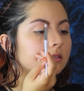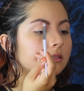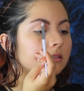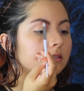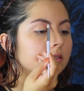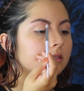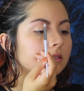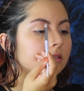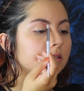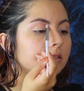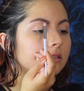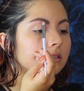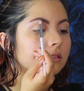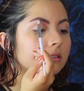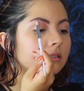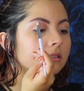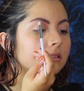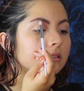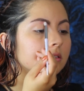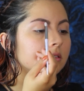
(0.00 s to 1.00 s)

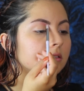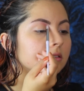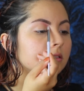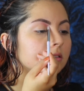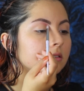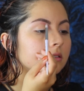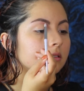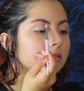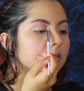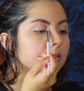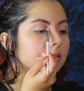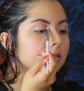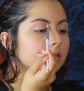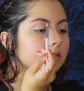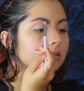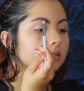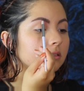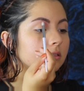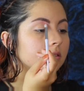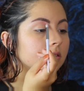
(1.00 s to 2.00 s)

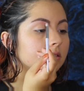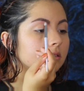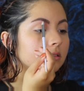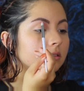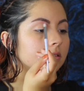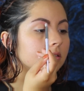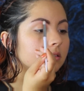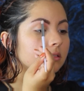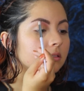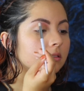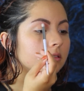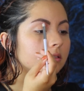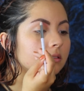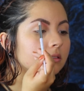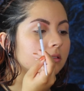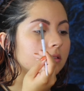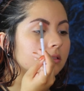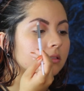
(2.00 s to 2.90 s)
(silence)